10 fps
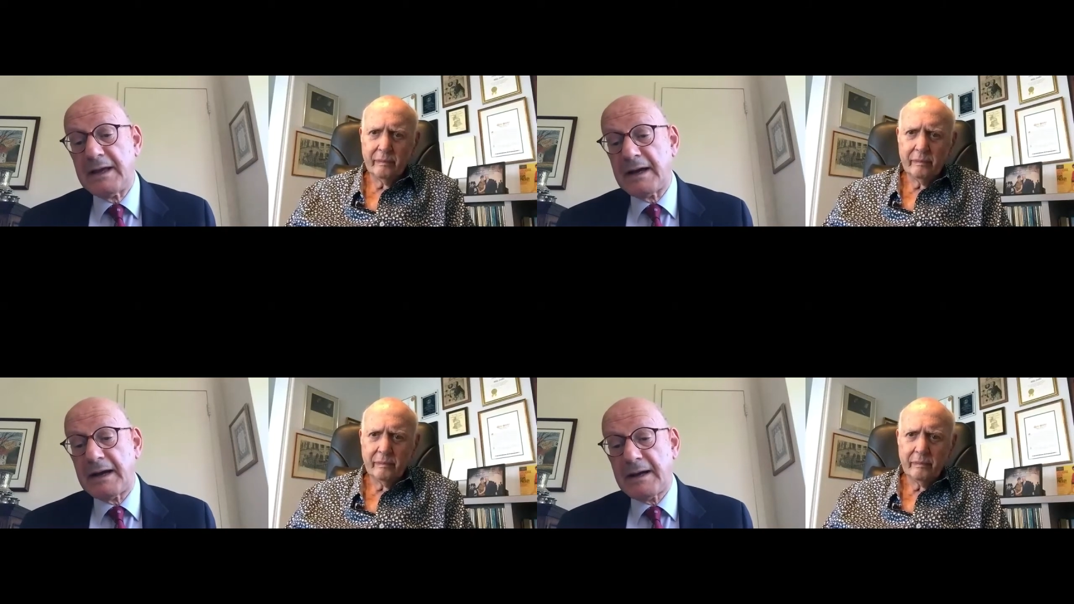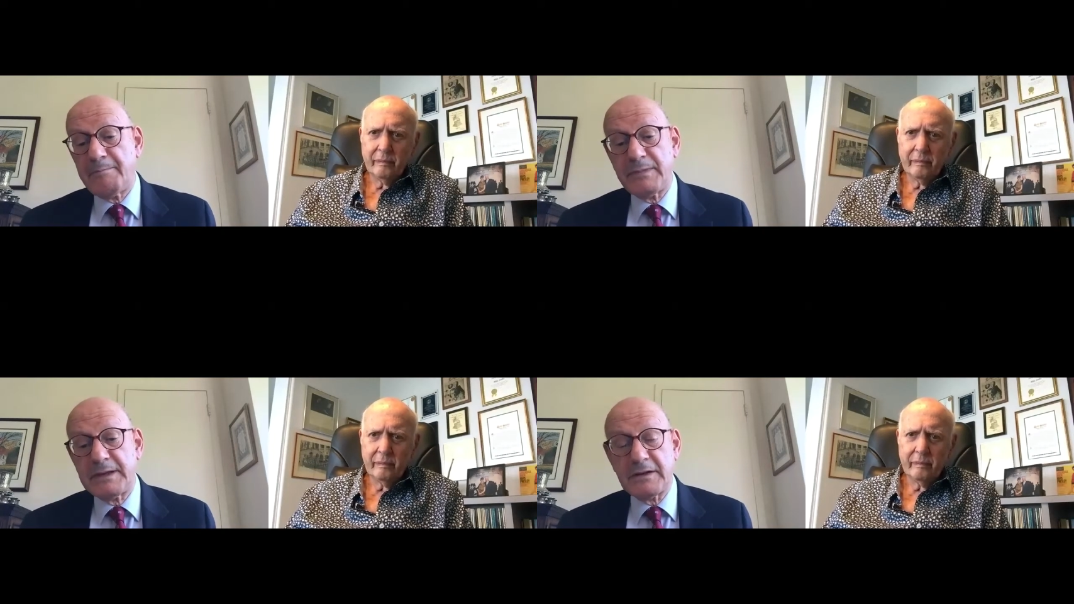Speaker 1: um,
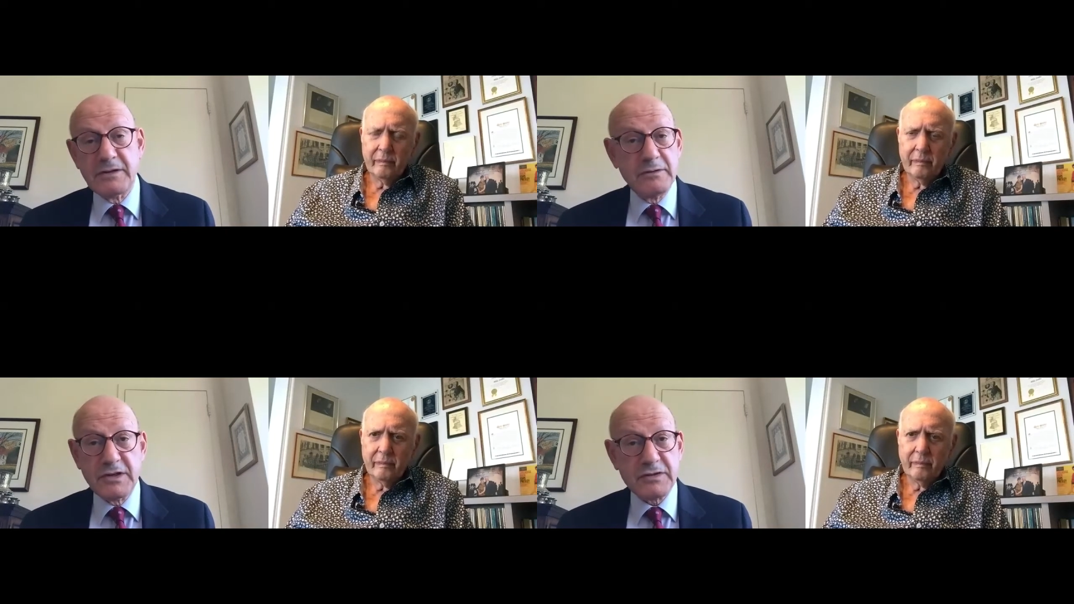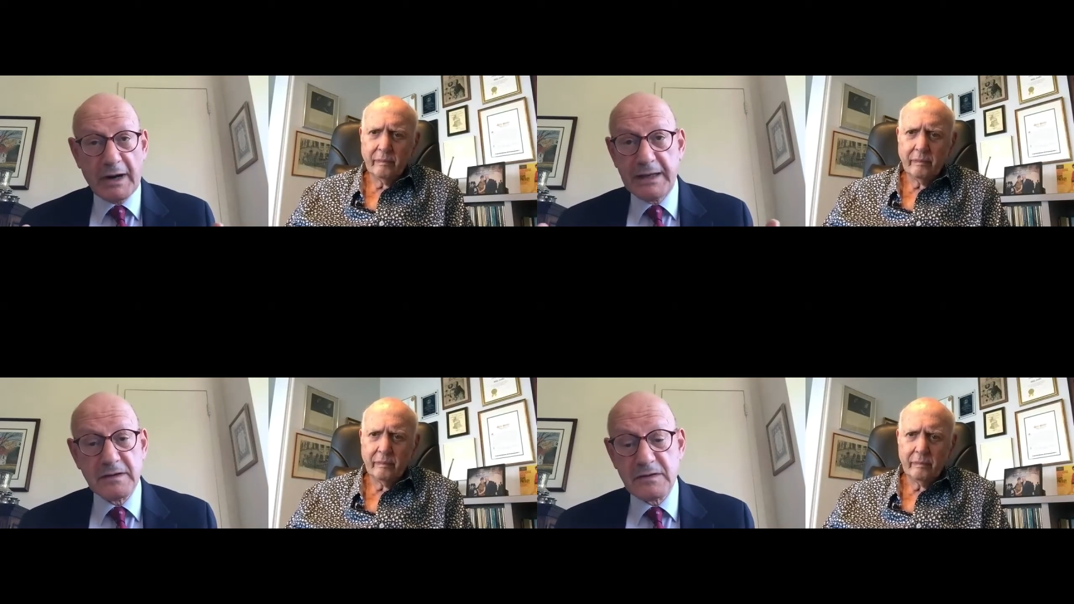did you just
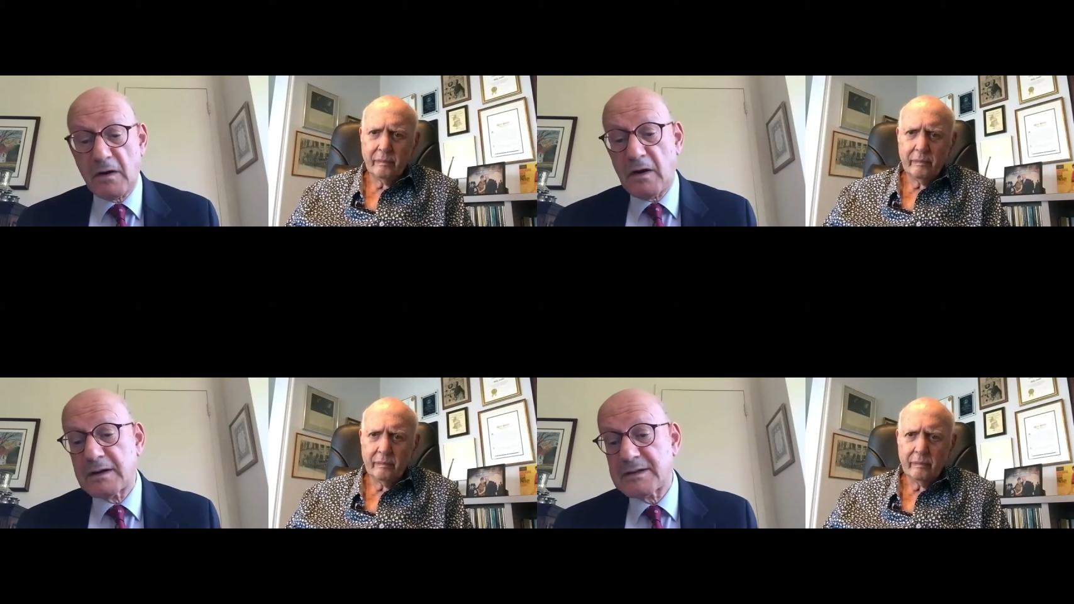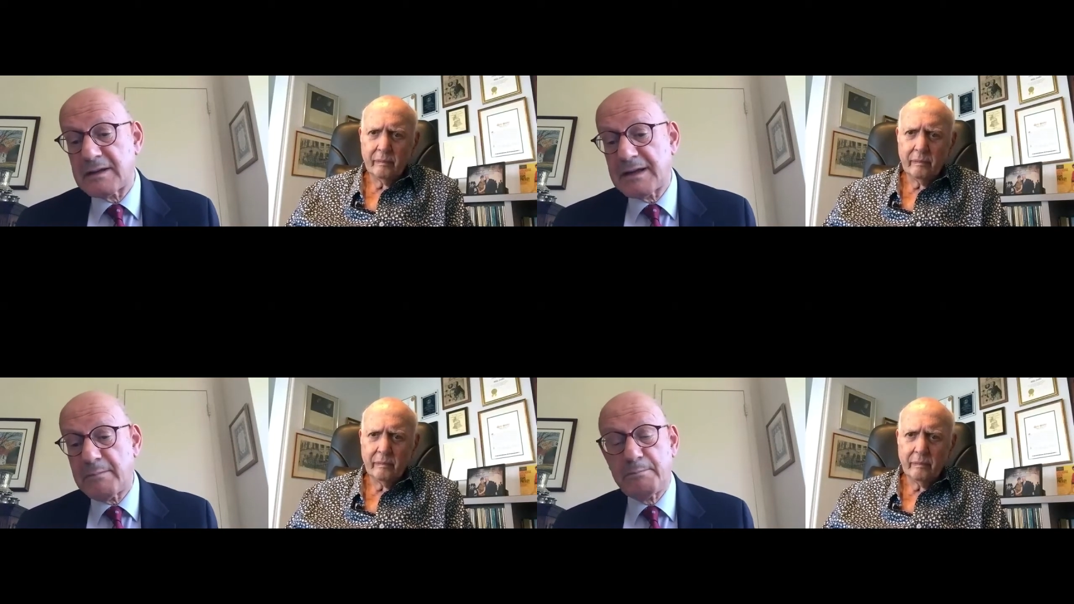write the songs and
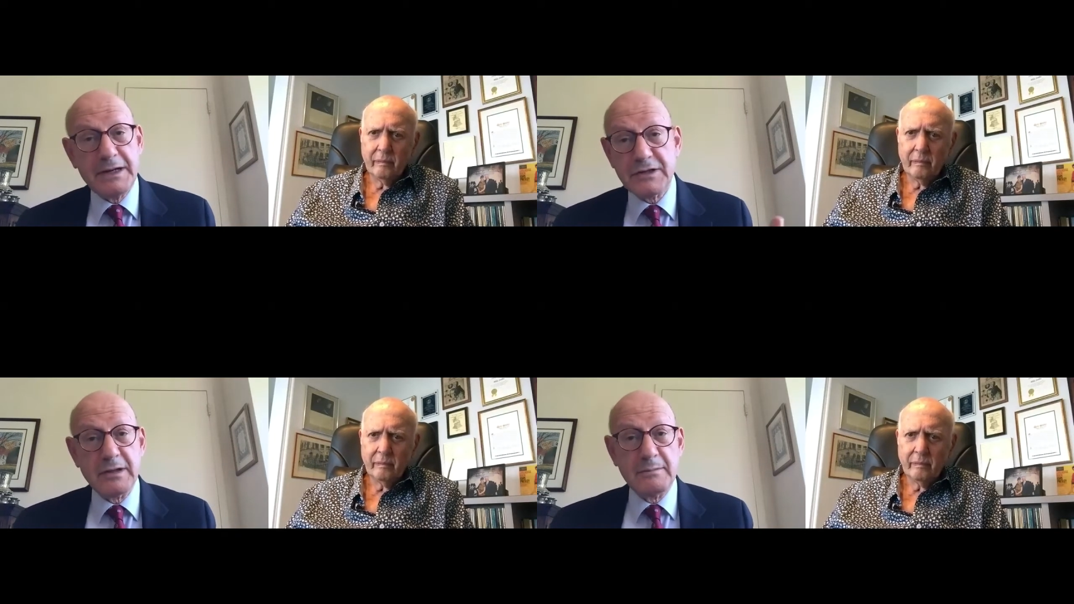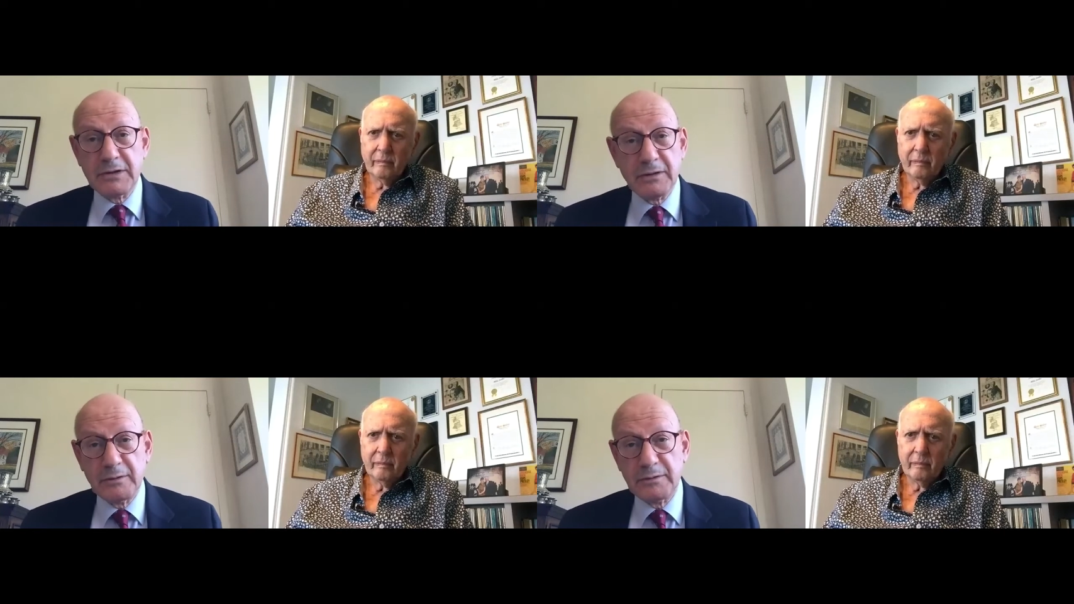then pitch them
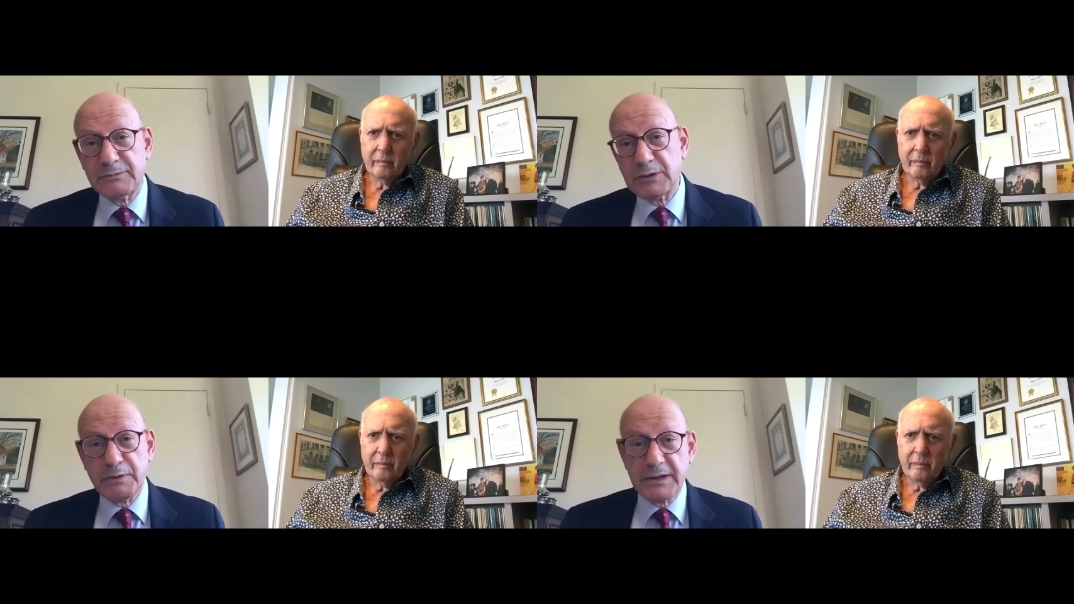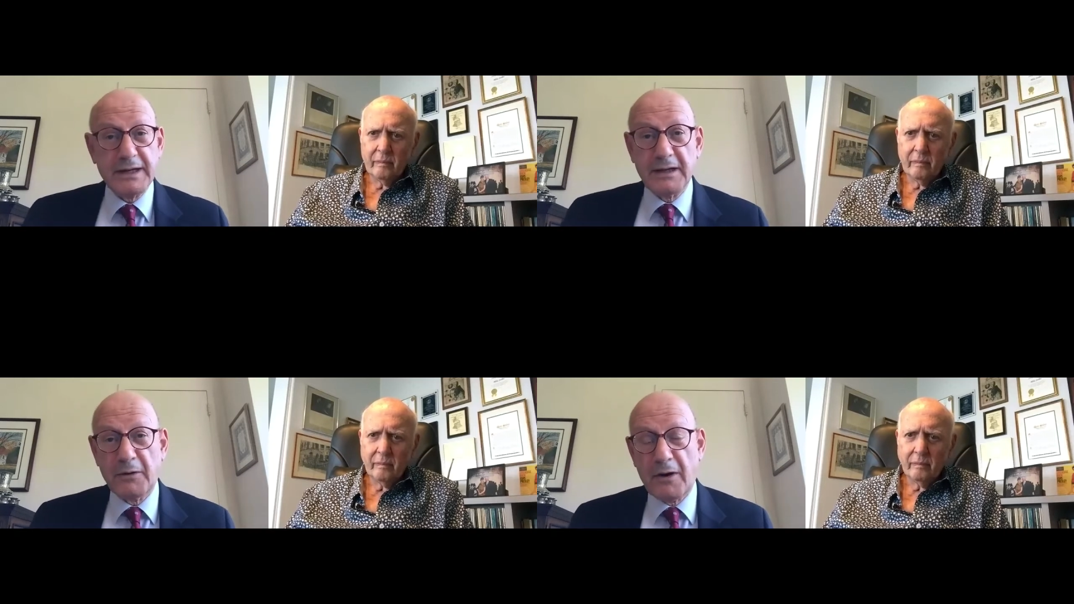to to
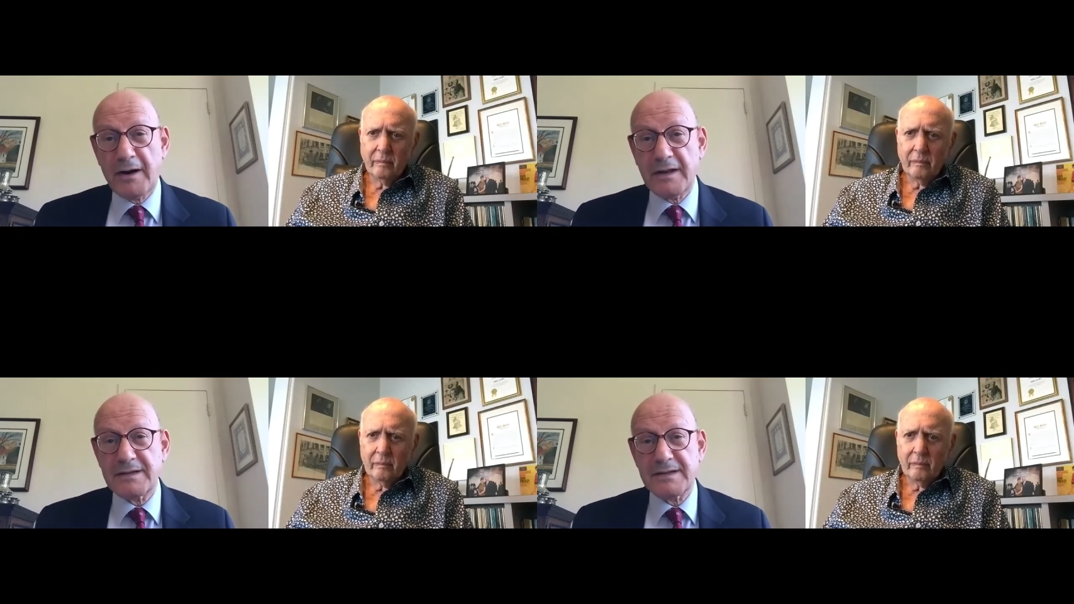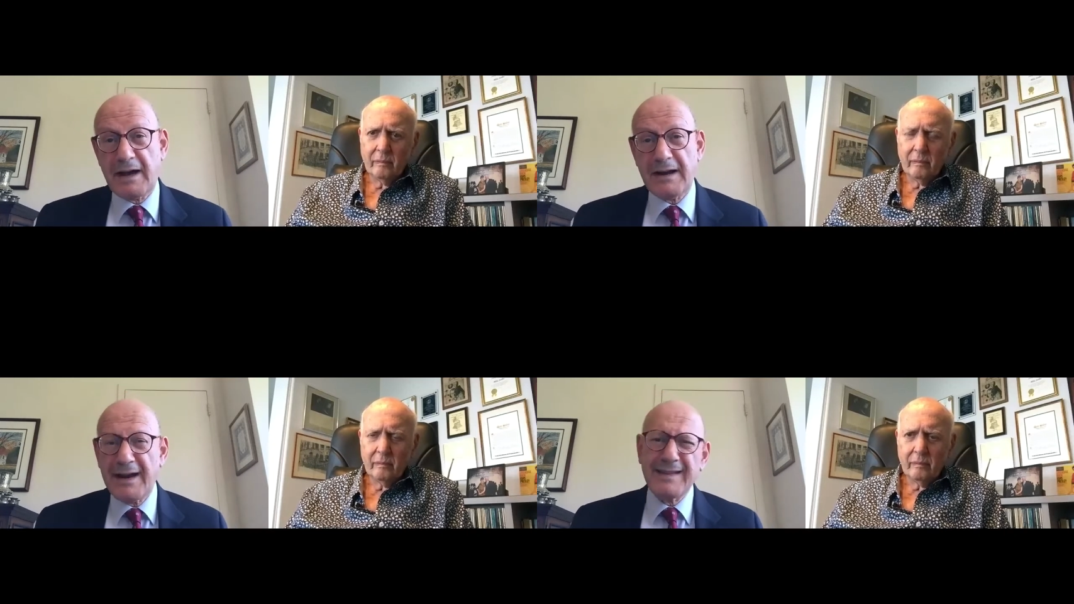particular artists?
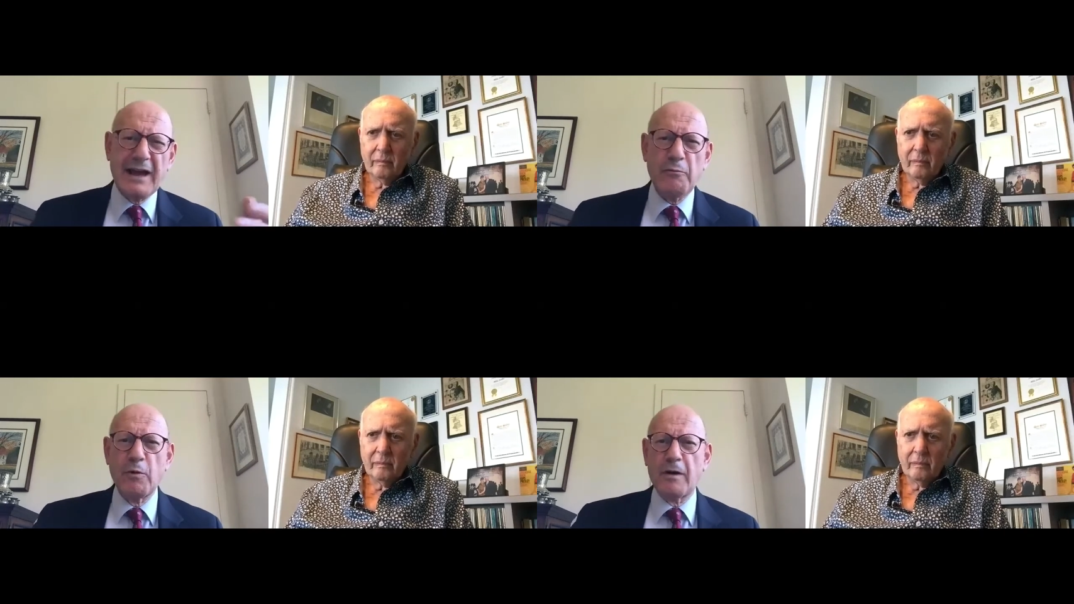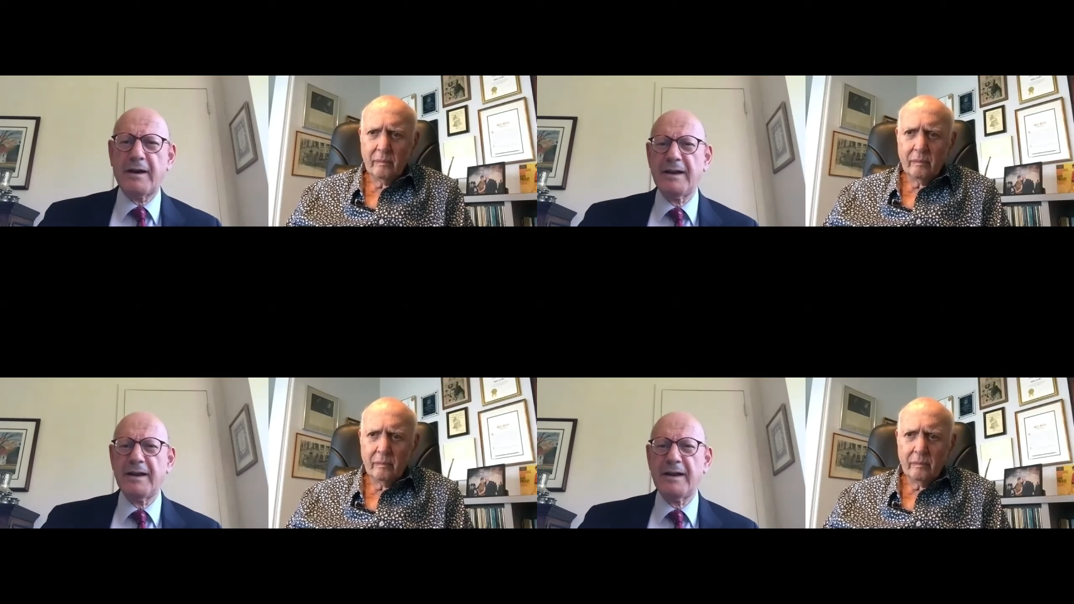How how did that work?